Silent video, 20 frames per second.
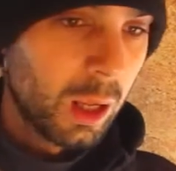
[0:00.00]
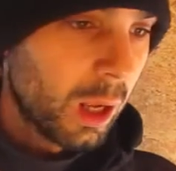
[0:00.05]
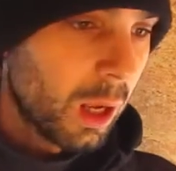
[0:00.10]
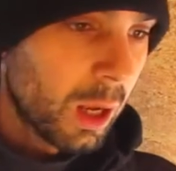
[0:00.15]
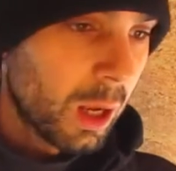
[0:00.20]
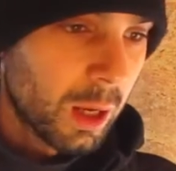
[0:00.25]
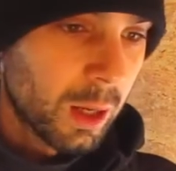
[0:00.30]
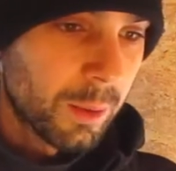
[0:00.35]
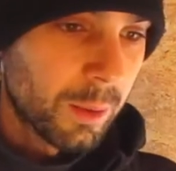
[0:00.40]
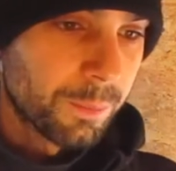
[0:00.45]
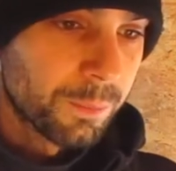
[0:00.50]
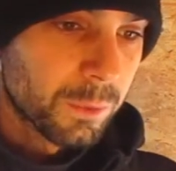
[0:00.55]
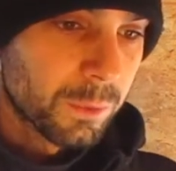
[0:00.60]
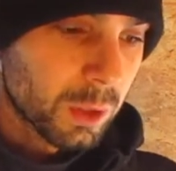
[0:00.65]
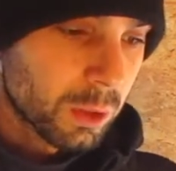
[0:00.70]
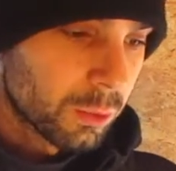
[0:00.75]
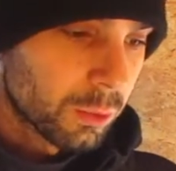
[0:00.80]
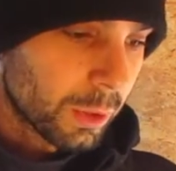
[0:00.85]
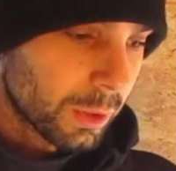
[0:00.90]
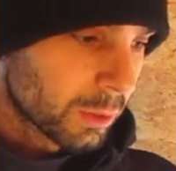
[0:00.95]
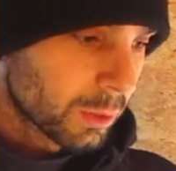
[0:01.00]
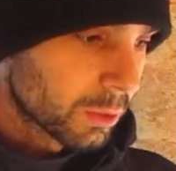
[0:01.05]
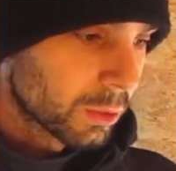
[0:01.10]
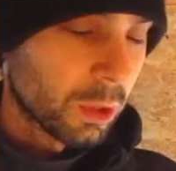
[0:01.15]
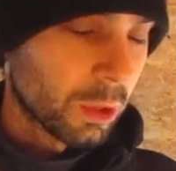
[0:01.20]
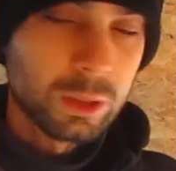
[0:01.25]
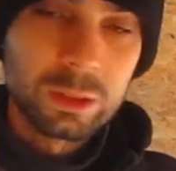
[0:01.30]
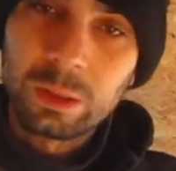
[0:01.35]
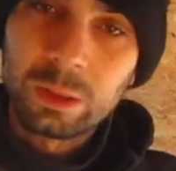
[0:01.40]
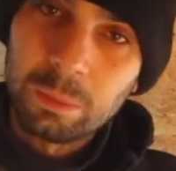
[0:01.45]
try to
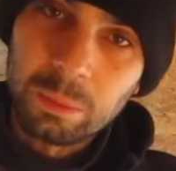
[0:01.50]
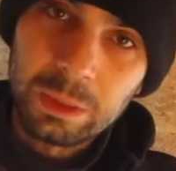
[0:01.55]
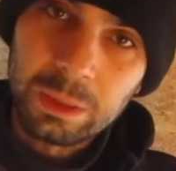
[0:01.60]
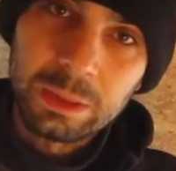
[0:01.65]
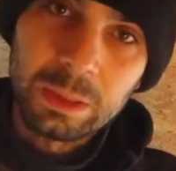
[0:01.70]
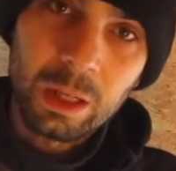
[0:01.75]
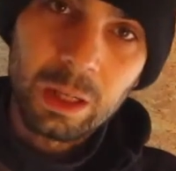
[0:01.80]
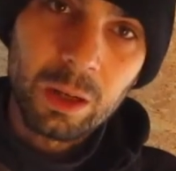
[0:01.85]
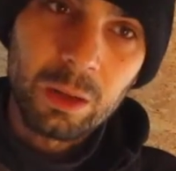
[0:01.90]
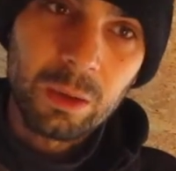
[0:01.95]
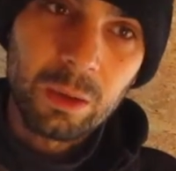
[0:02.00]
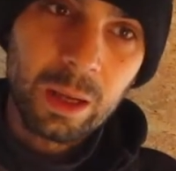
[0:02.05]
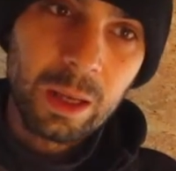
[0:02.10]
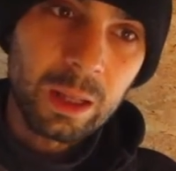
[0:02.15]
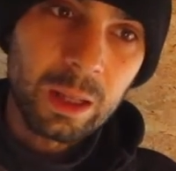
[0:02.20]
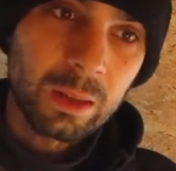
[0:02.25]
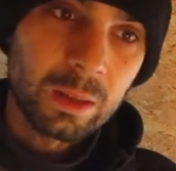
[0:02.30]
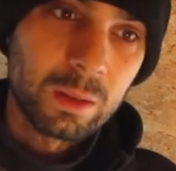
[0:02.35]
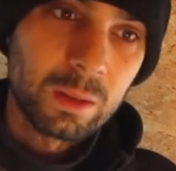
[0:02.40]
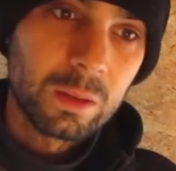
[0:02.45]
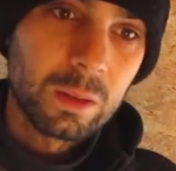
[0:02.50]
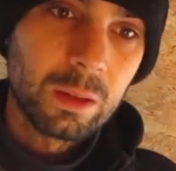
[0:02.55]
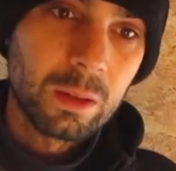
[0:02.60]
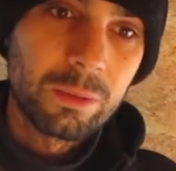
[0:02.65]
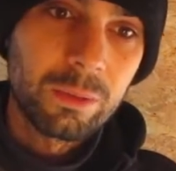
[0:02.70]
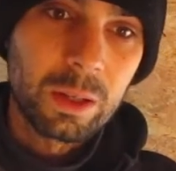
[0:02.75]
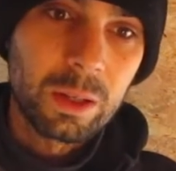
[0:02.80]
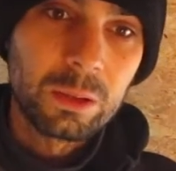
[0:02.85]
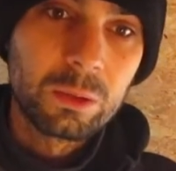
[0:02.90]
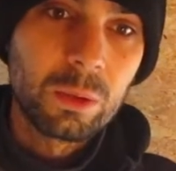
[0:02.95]
sort some bits out, and
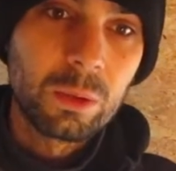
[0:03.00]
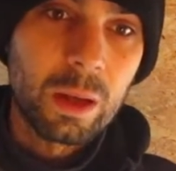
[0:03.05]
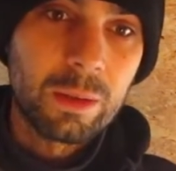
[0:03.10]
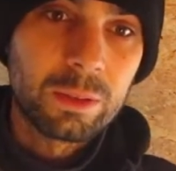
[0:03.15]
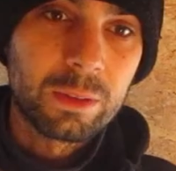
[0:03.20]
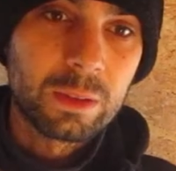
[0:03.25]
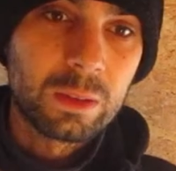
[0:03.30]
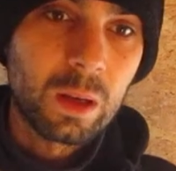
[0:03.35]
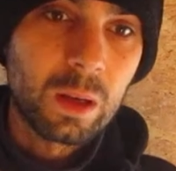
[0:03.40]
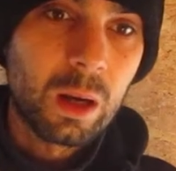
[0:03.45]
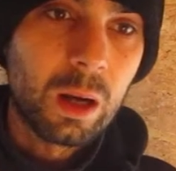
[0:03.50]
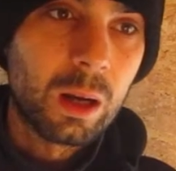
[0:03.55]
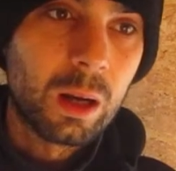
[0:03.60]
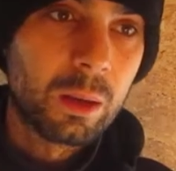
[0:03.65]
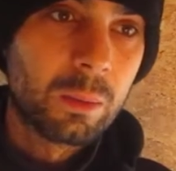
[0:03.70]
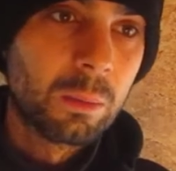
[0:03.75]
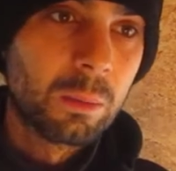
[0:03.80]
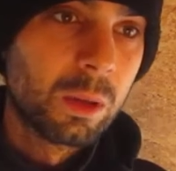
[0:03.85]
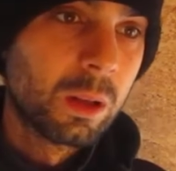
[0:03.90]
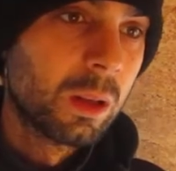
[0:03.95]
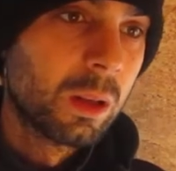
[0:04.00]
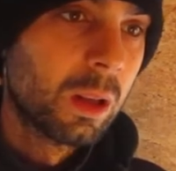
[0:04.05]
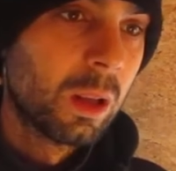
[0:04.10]
if I do have the time